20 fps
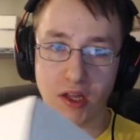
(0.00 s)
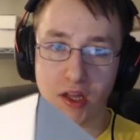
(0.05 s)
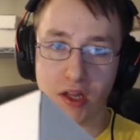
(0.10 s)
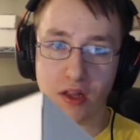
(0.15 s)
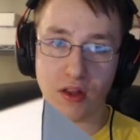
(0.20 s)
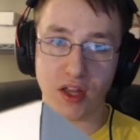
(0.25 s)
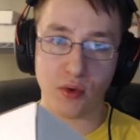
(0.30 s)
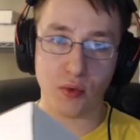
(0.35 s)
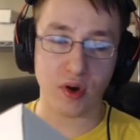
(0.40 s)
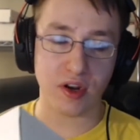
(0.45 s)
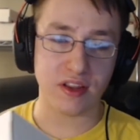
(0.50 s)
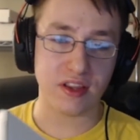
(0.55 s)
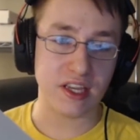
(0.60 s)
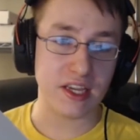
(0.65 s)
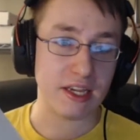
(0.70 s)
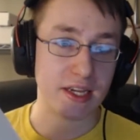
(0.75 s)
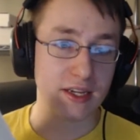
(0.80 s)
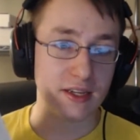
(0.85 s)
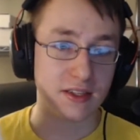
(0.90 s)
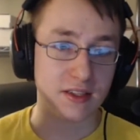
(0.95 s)
Like one of
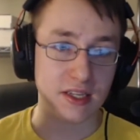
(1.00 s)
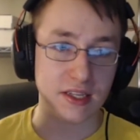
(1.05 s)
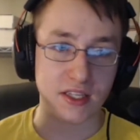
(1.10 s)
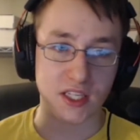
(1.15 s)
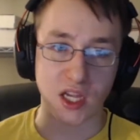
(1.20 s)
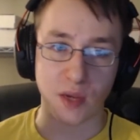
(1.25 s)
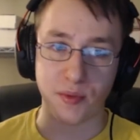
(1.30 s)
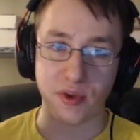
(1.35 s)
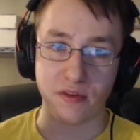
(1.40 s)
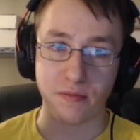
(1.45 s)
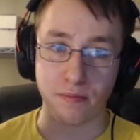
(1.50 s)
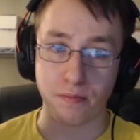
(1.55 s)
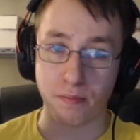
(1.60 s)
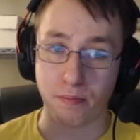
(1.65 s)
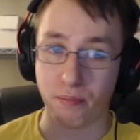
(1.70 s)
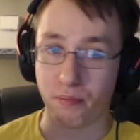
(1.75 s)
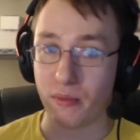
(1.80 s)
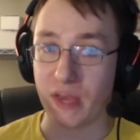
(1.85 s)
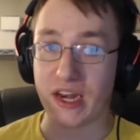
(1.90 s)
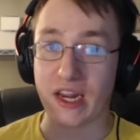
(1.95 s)
these come in
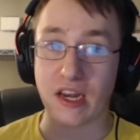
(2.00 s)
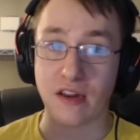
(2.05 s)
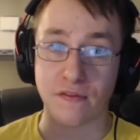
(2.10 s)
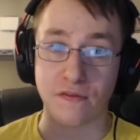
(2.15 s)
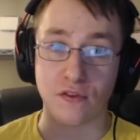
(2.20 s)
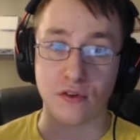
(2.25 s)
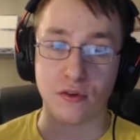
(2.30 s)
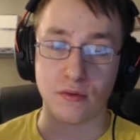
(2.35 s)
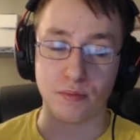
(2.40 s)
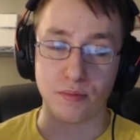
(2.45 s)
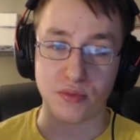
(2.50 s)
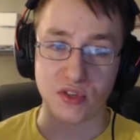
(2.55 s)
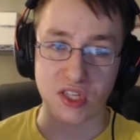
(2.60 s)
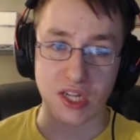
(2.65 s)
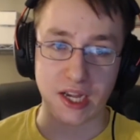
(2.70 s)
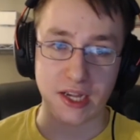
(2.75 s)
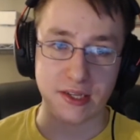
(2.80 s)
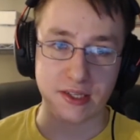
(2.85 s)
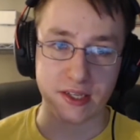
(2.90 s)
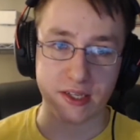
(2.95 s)
many different
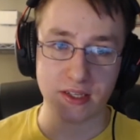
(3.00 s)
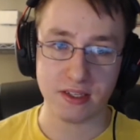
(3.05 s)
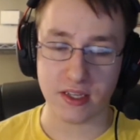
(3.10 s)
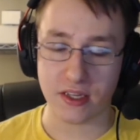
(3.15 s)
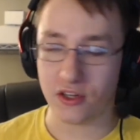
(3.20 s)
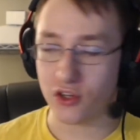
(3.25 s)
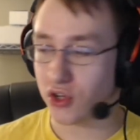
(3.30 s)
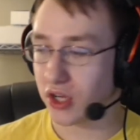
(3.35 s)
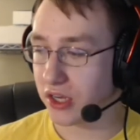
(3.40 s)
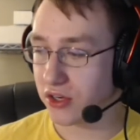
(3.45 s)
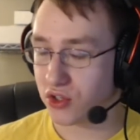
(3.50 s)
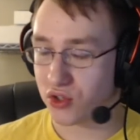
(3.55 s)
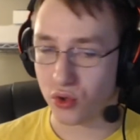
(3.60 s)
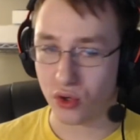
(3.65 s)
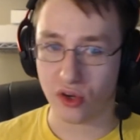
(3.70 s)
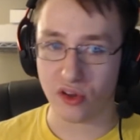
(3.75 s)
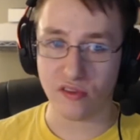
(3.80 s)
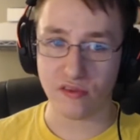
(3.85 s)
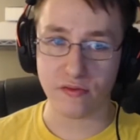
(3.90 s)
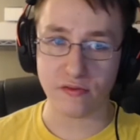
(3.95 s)
sizes, and you can sort
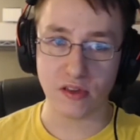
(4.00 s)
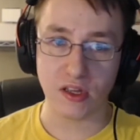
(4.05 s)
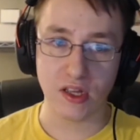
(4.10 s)
of